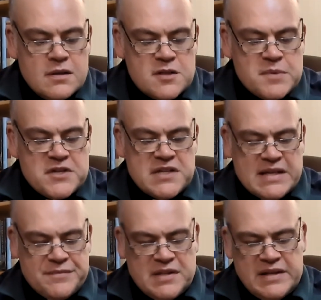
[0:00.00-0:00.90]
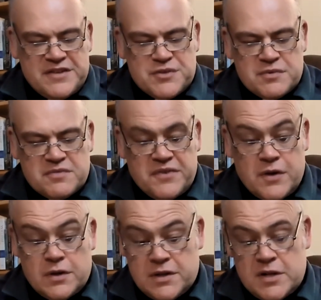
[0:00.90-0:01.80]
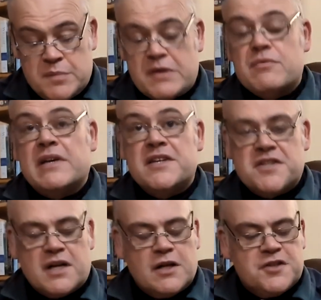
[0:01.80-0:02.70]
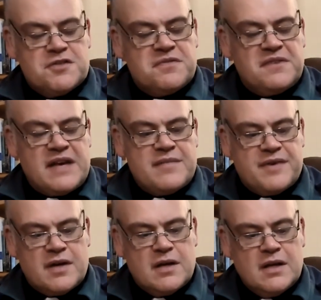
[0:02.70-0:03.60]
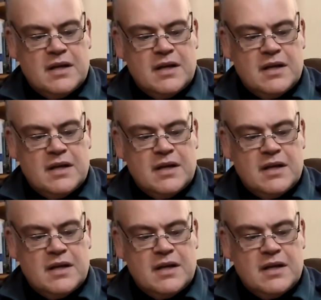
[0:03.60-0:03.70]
Especially given the leaves are unfurled, they're going to be releasing a lot of flavour